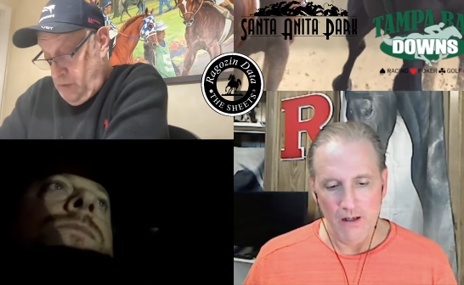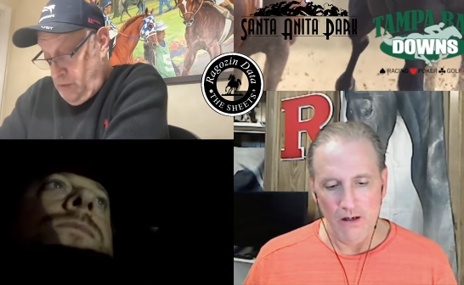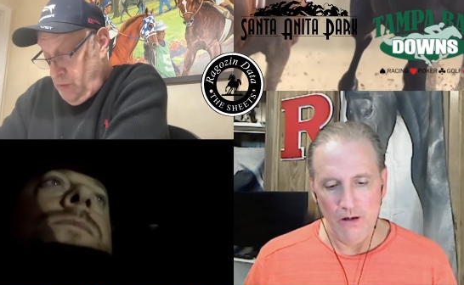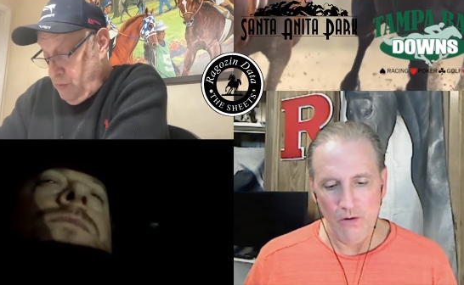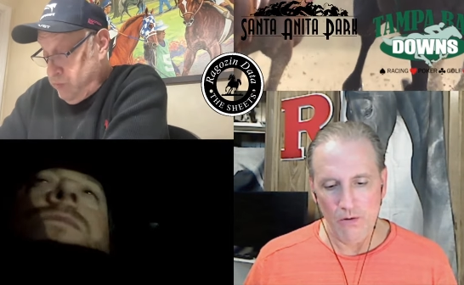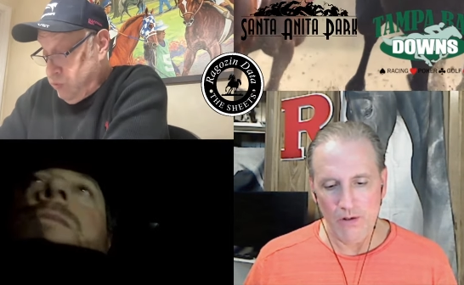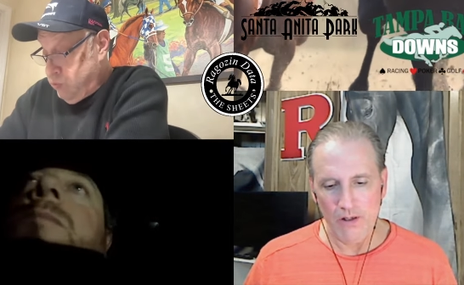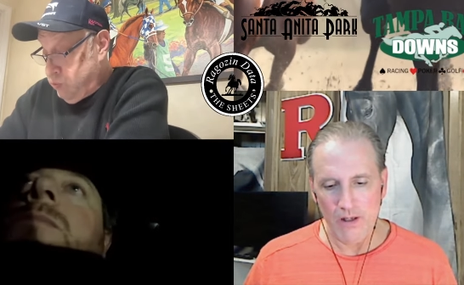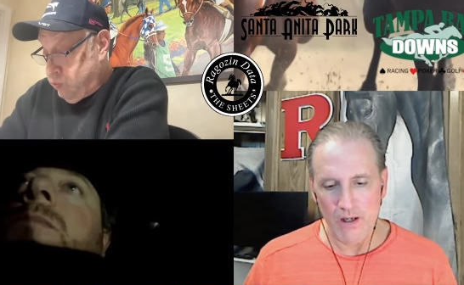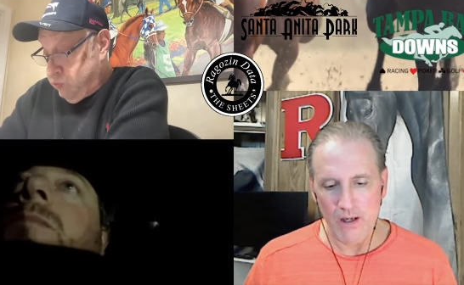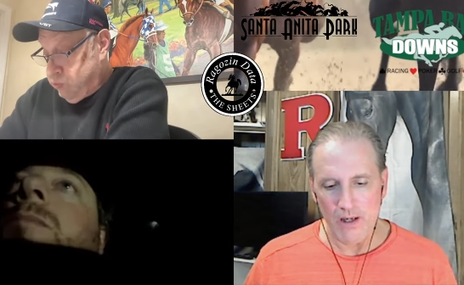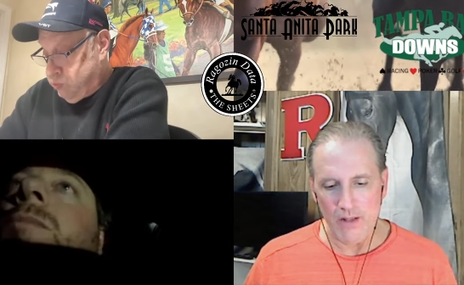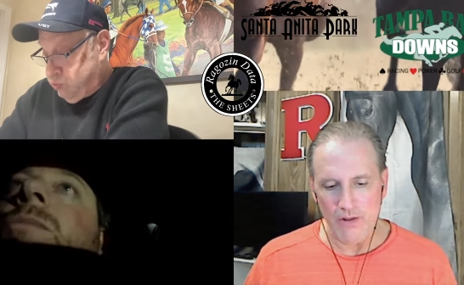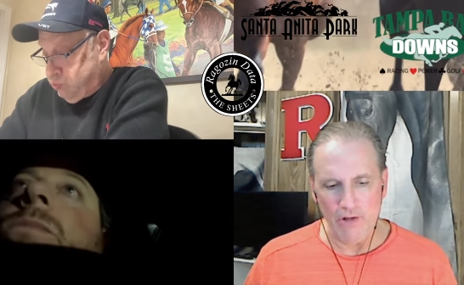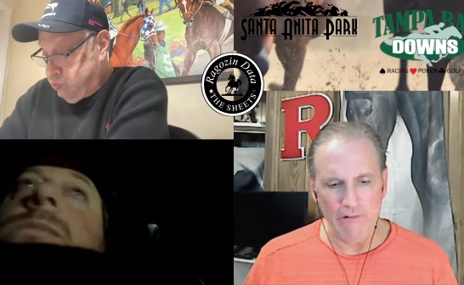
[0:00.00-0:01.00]

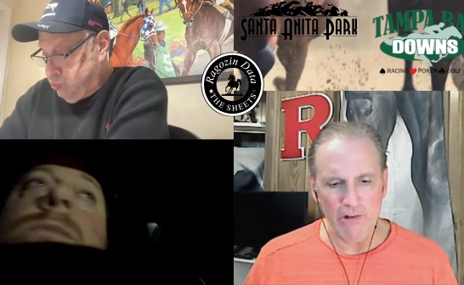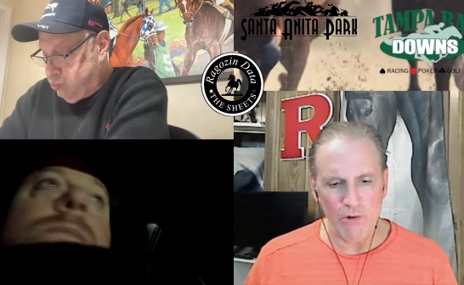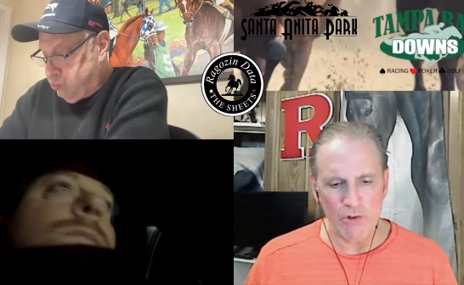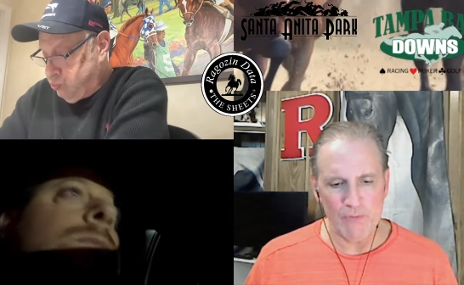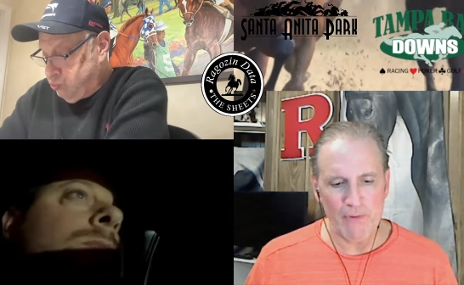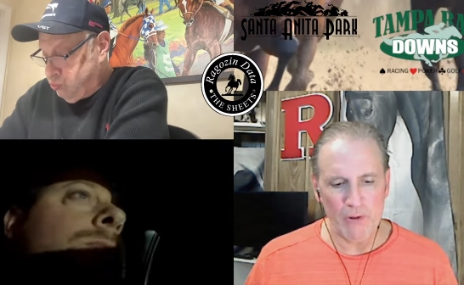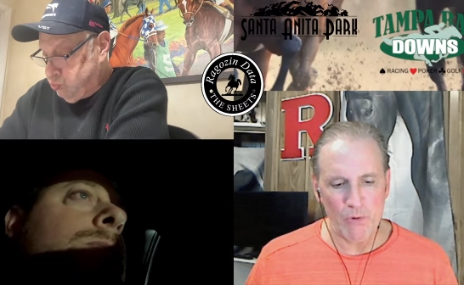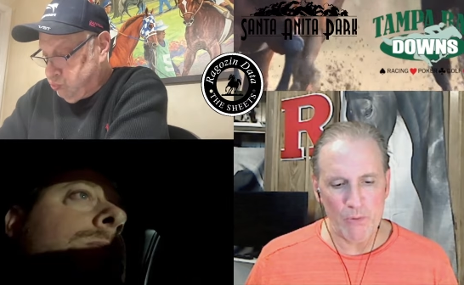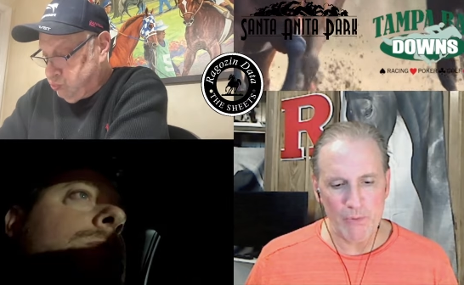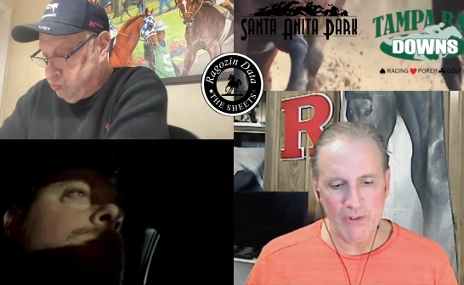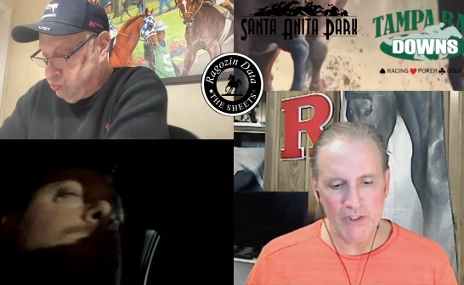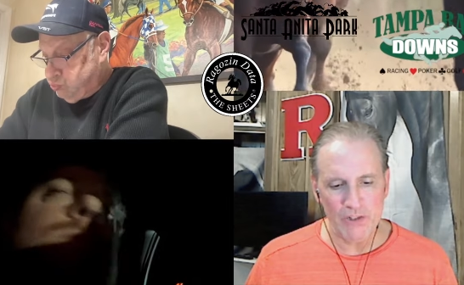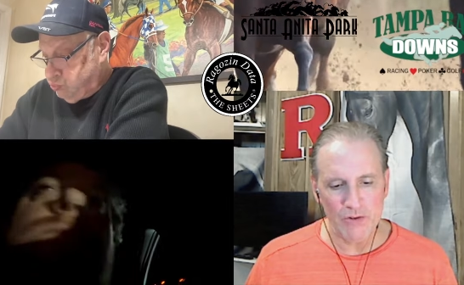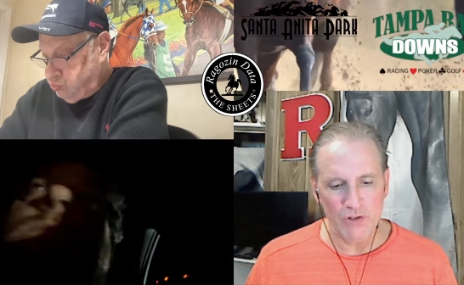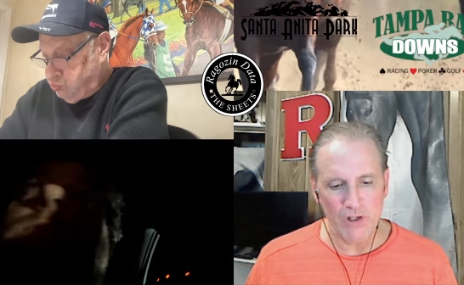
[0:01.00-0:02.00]
Speaker 1: Okay. The only horse, by the way, we
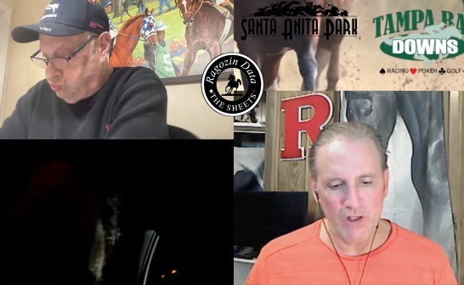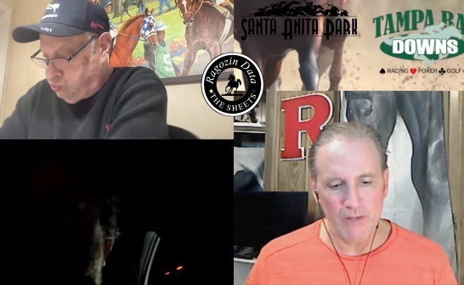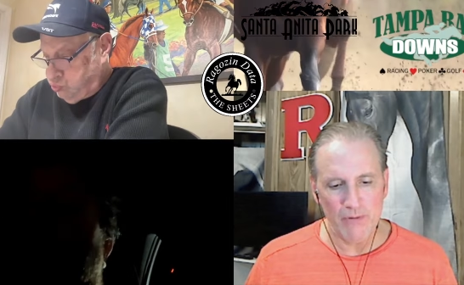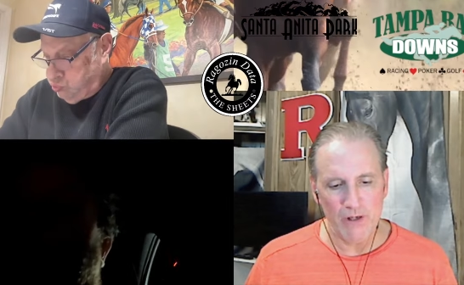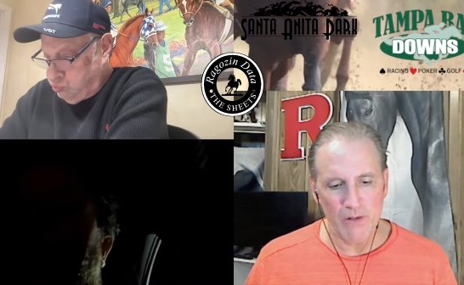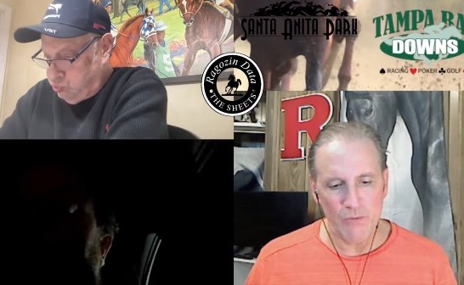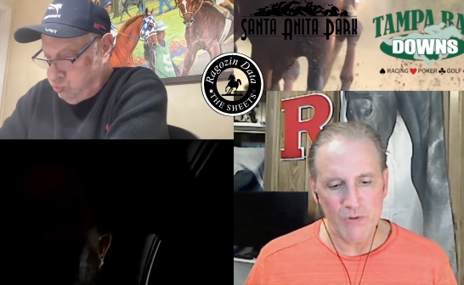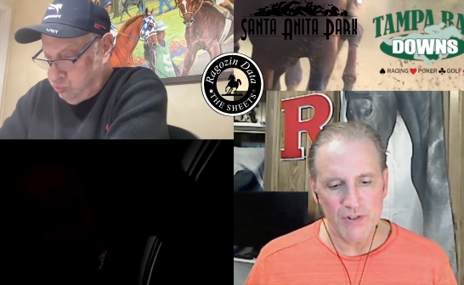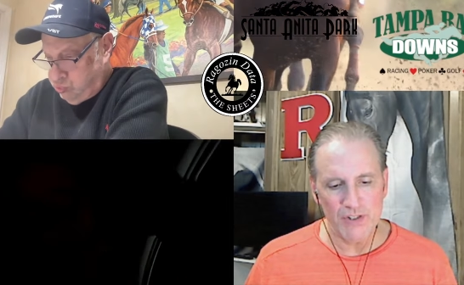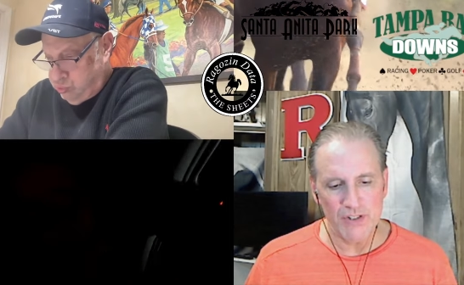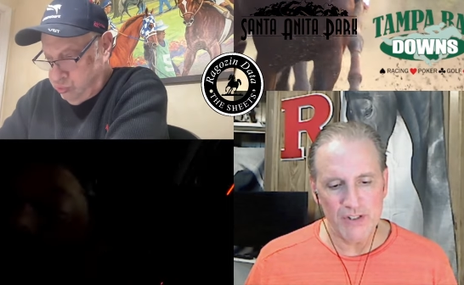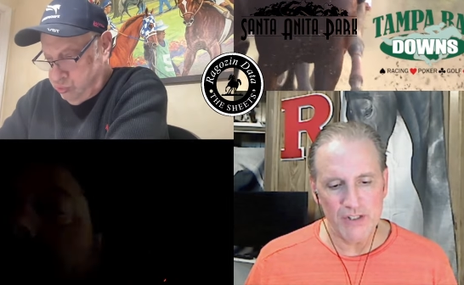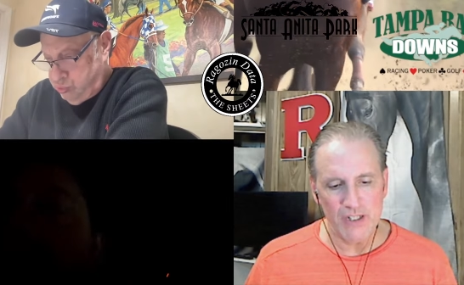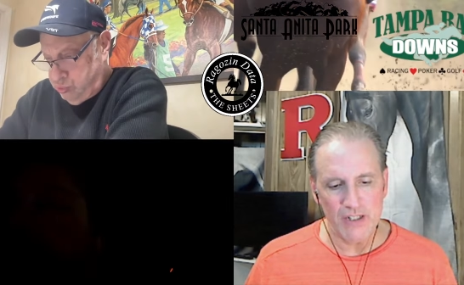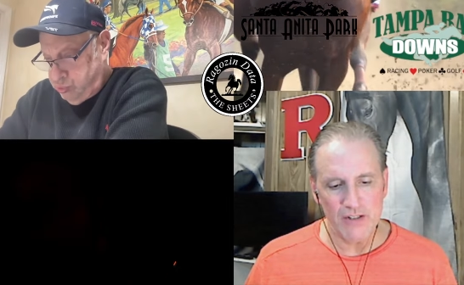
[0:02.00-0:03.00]
didn't talk about was the
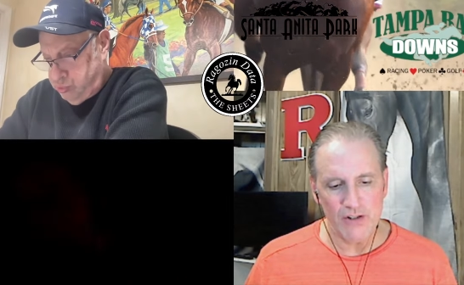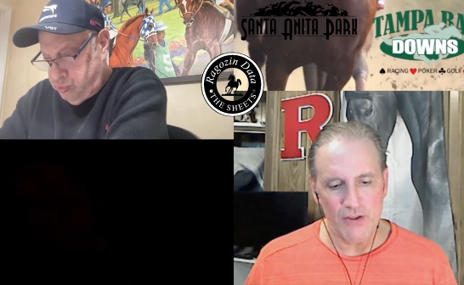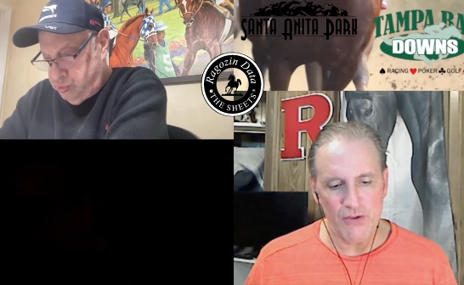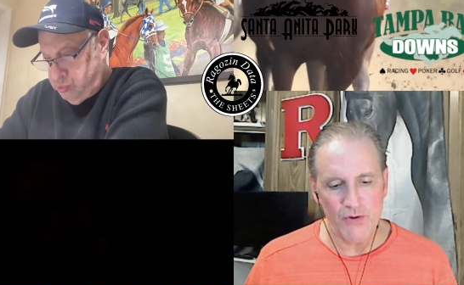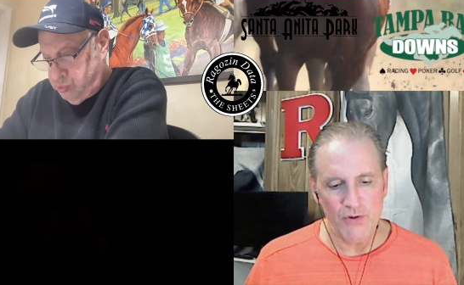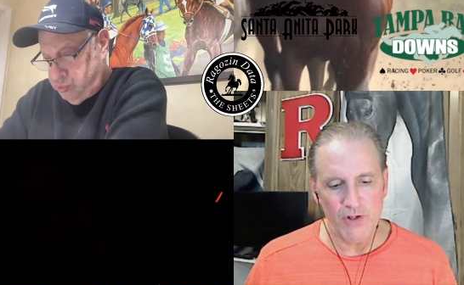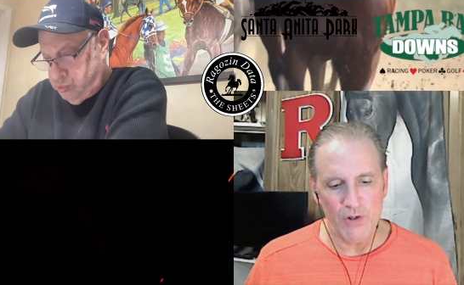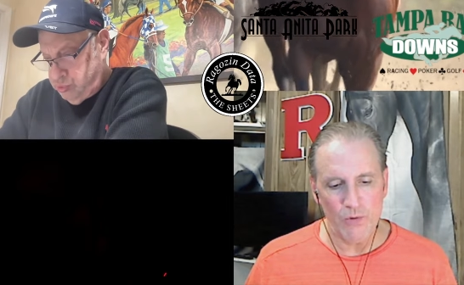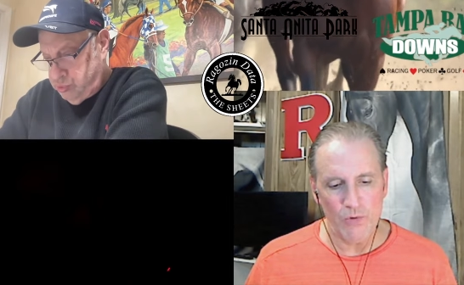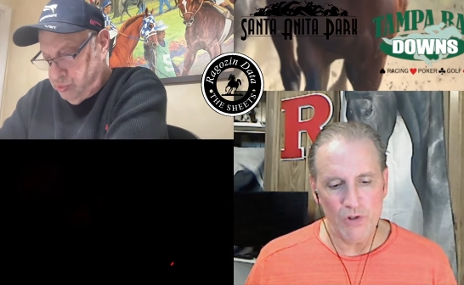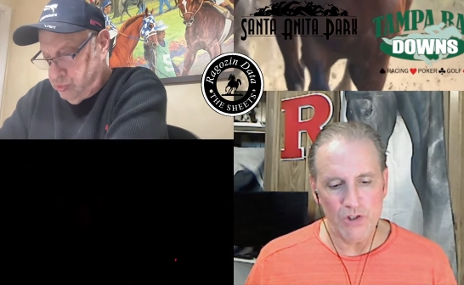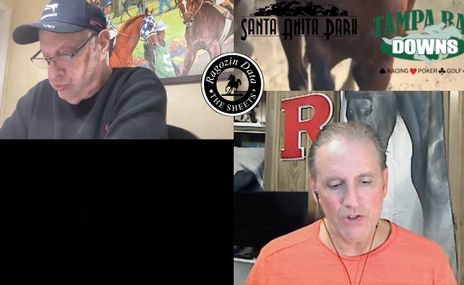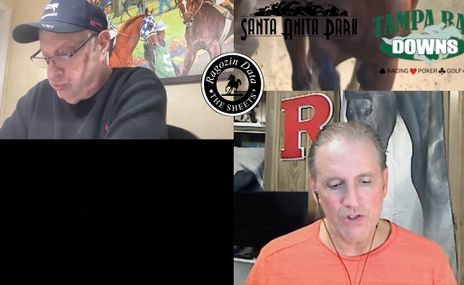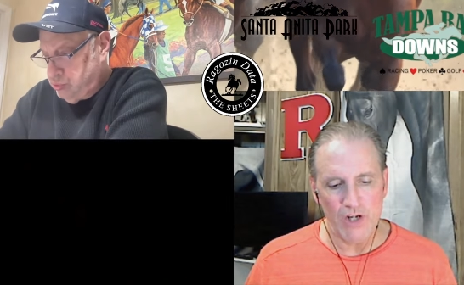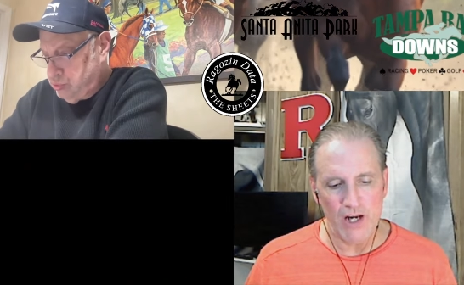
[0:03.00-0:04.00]
six, the 30 to
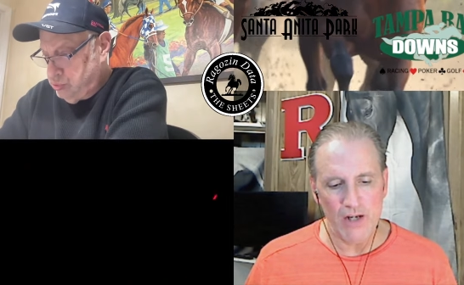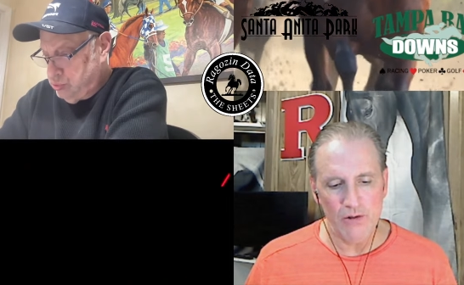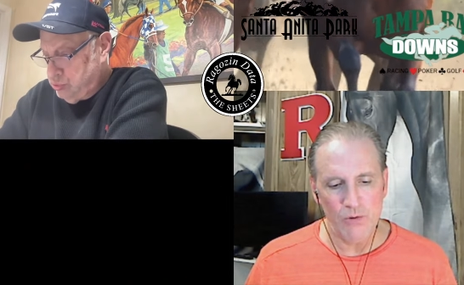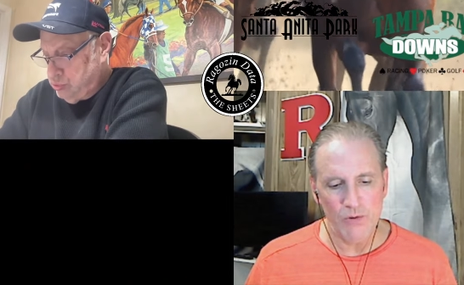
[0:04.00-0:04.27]
one shot,